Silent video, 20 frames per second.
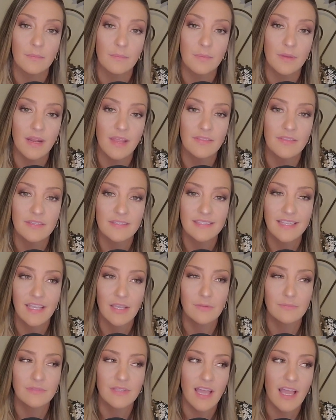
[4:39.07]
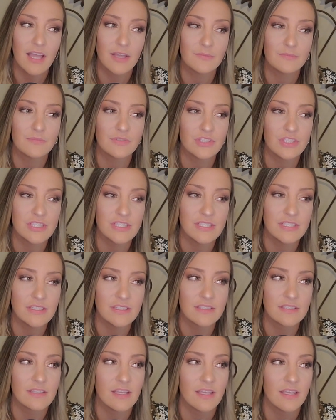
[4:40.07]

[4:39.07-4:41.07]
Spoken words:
but at the same time, she's